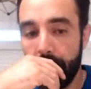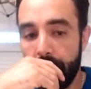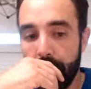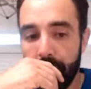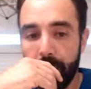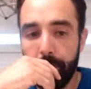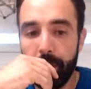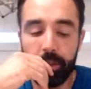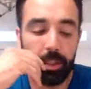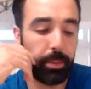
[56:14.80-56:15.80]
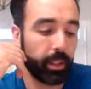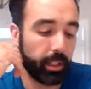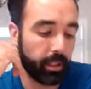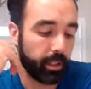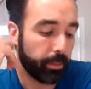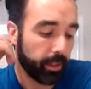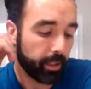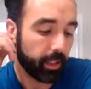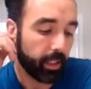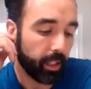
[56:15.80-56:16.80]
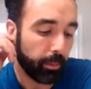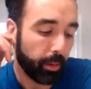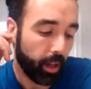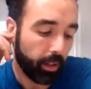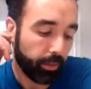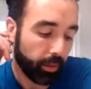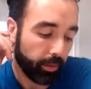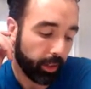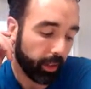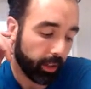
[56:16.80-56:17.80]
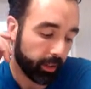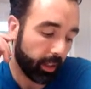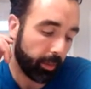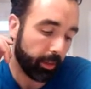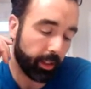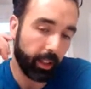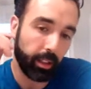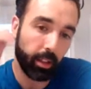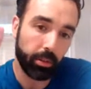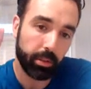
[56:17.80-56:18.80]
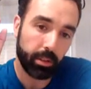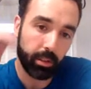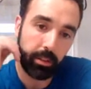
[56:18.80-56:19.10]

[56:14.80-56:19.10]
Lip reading: It could be just because it's been sitting in a bottle for a very long time. That's true.